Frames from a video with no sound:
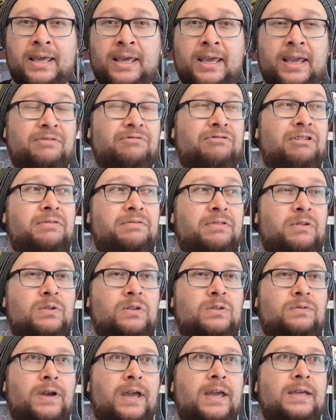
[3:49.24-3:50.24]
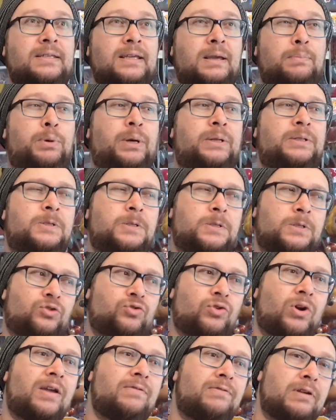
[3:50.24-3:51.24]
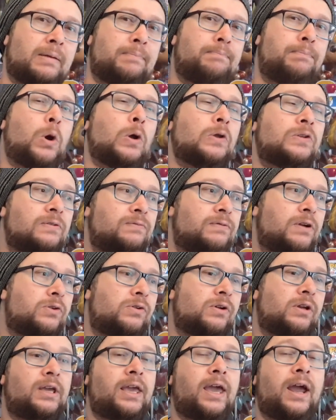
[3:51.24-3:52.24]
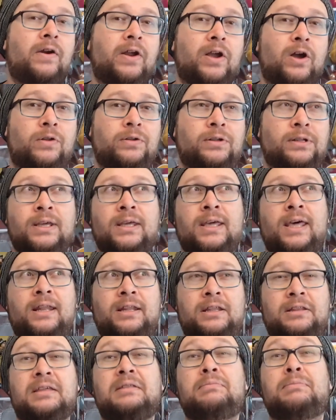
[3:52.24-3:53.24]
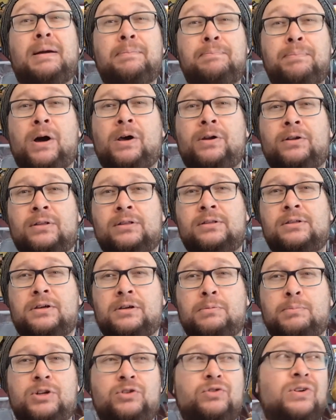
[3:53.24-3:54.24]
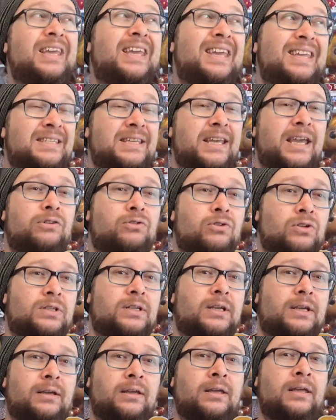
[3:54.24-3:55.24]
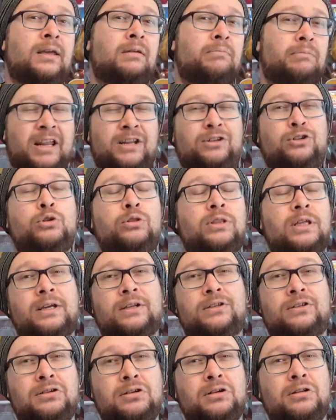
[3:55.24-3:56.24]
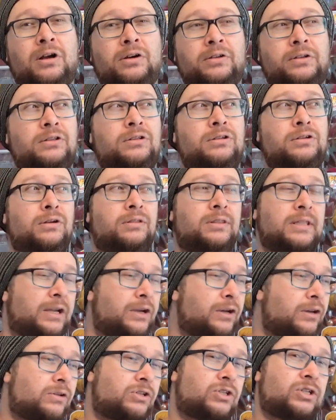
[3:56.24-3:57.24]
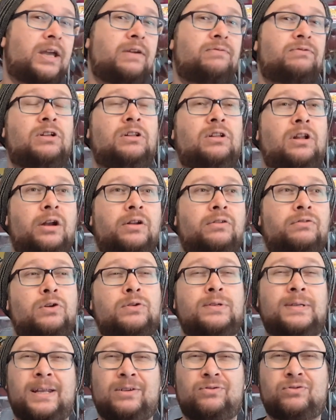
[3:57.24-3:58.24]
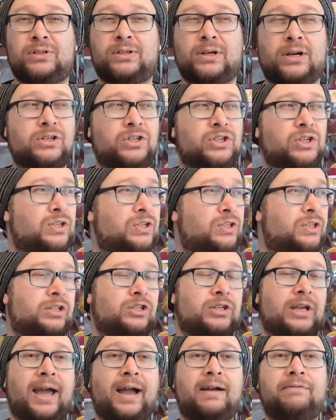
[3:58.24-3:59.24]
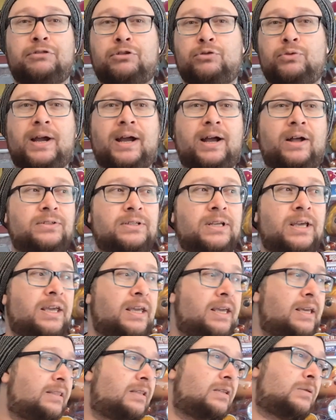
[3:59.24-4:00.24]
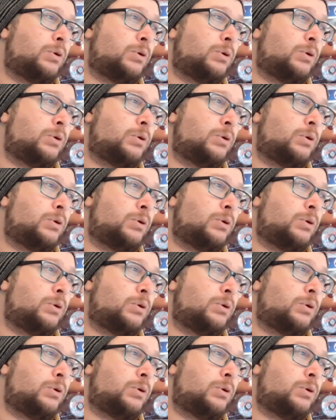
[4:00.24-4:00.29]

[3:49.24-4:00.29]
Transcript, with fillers: in front of his face, but striving and persevering and carrying on. And I think that part of the documentary is interesting, but I do think it's too long the tooth. They could have shaved a lot of those introductions that you have throughout. This